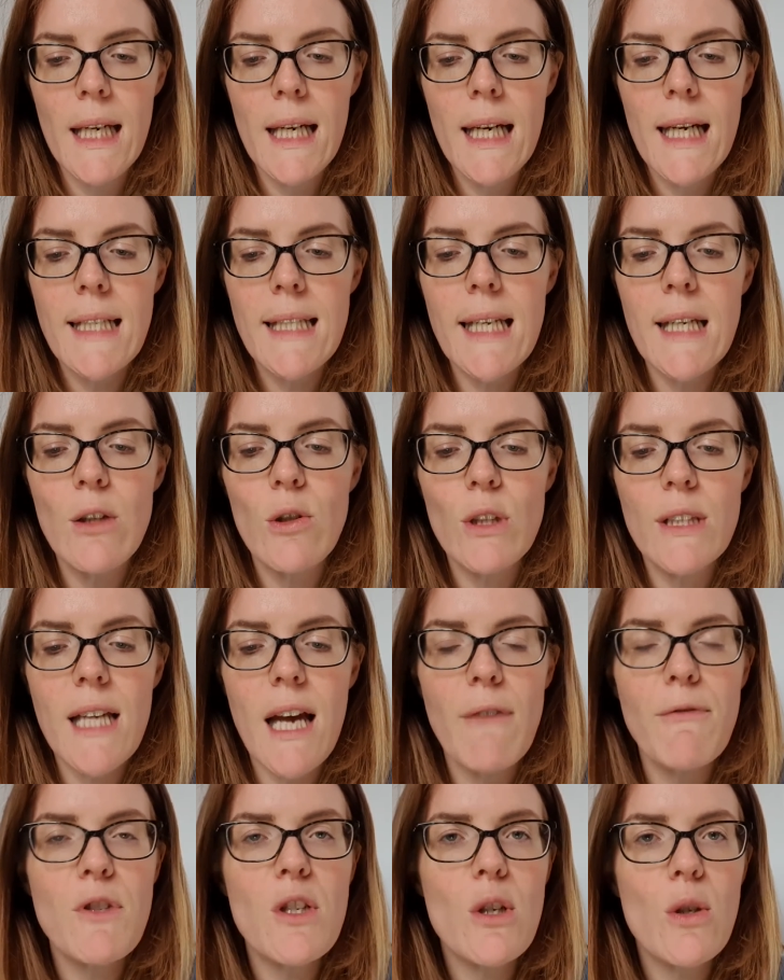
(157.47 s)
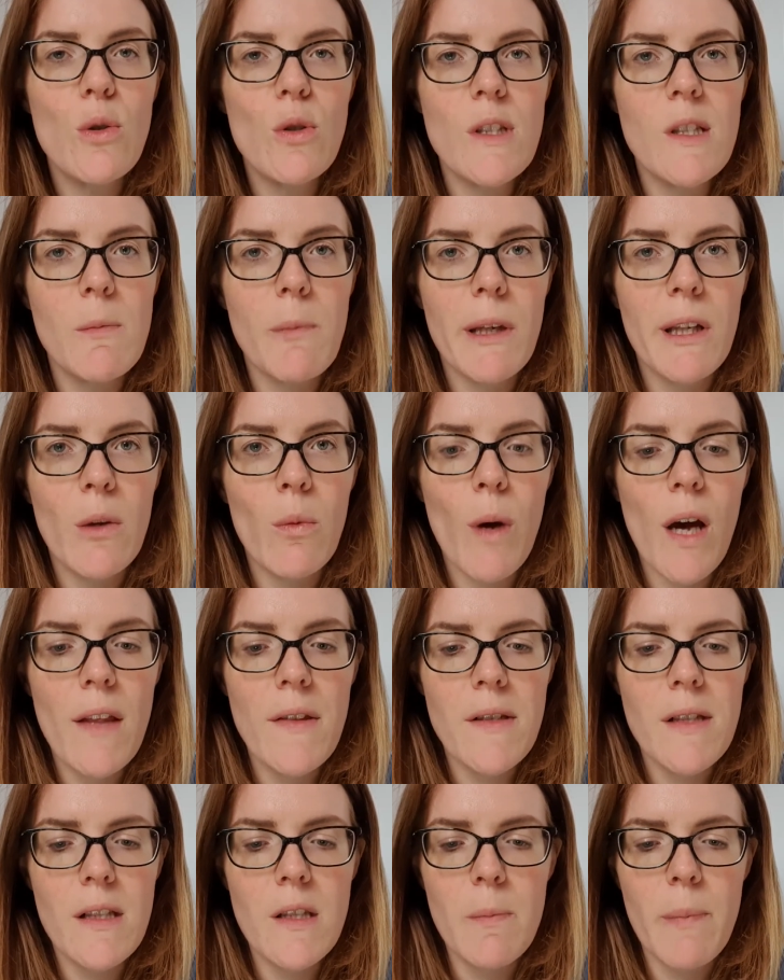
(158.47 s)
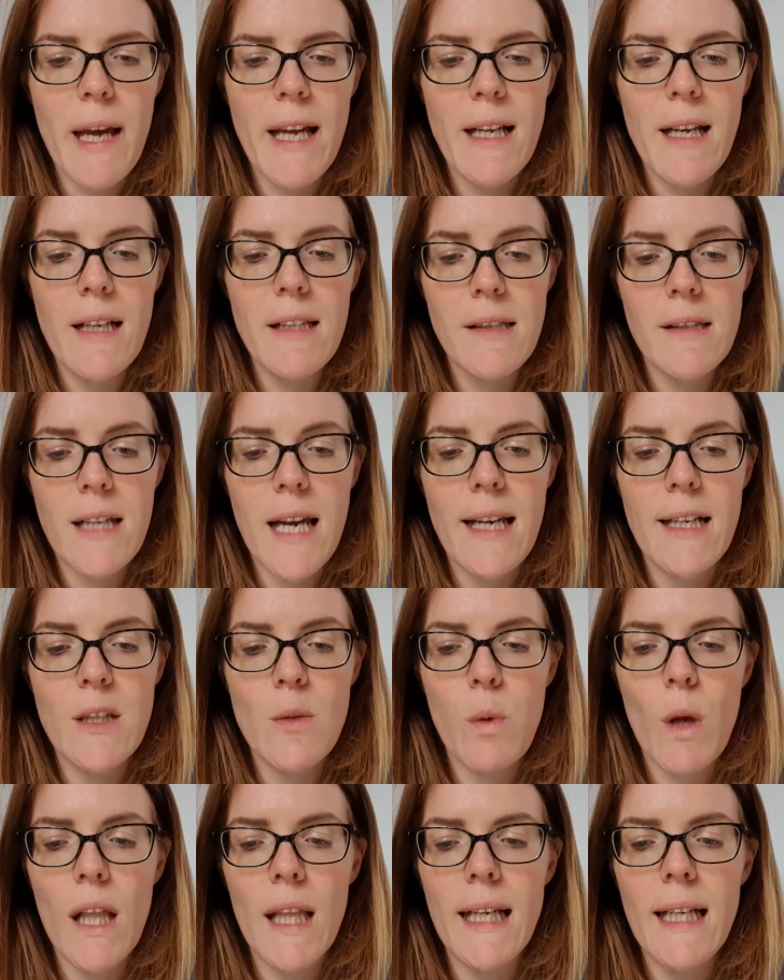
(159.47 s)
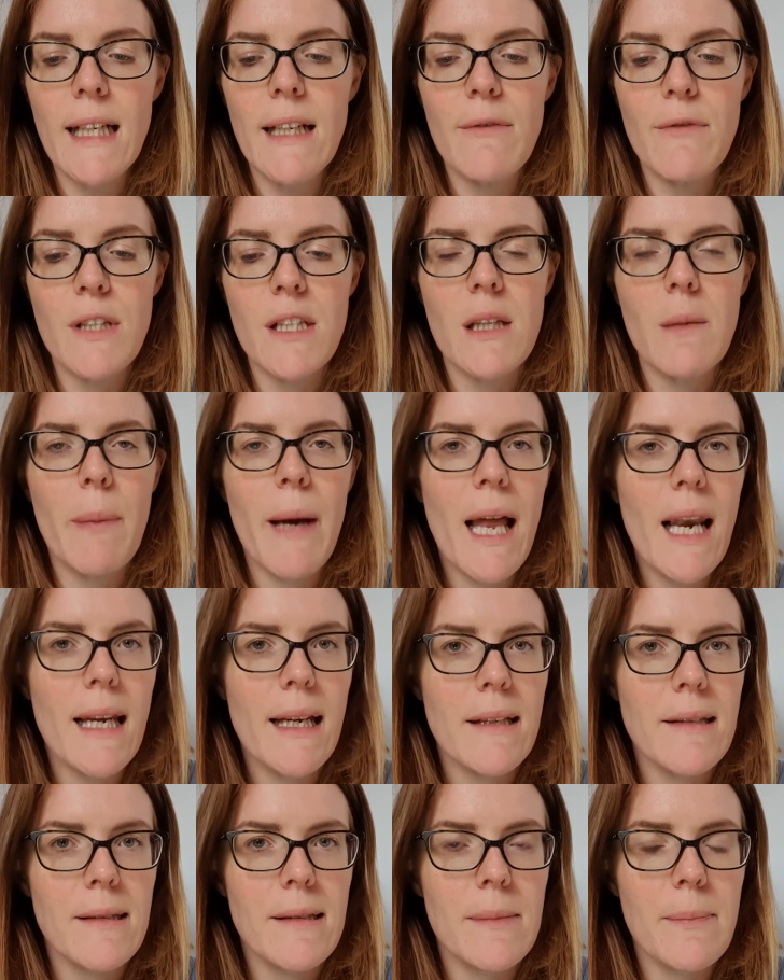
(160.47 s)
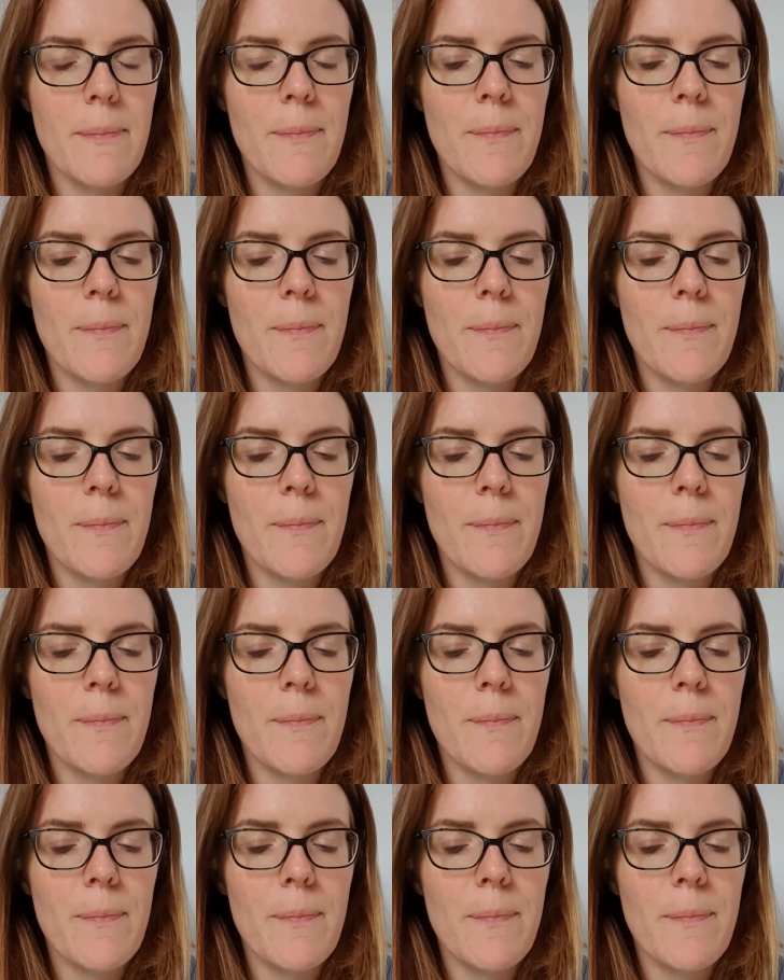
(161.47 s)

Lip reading: and he looked after Lord Spittleworth's estate while he lived at the palace.